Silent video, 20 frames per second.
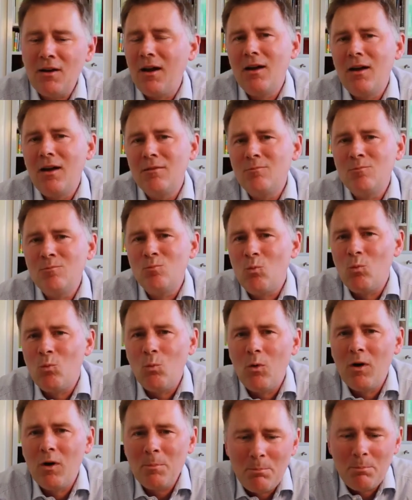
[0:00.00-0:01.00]
and
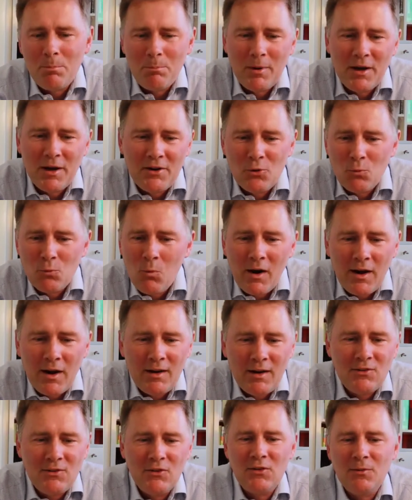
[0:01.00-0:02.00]
what better
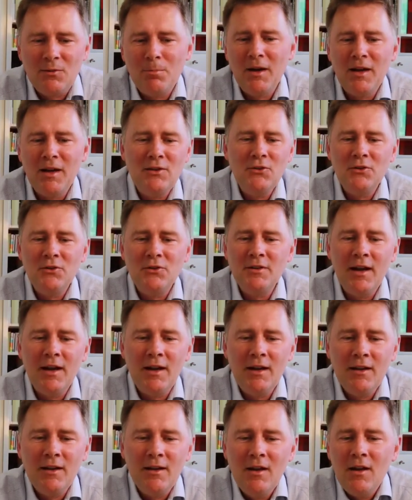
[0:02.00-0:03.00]
way to spend your
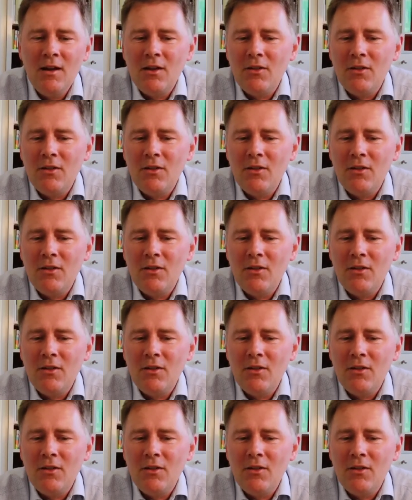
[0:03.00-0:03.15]
day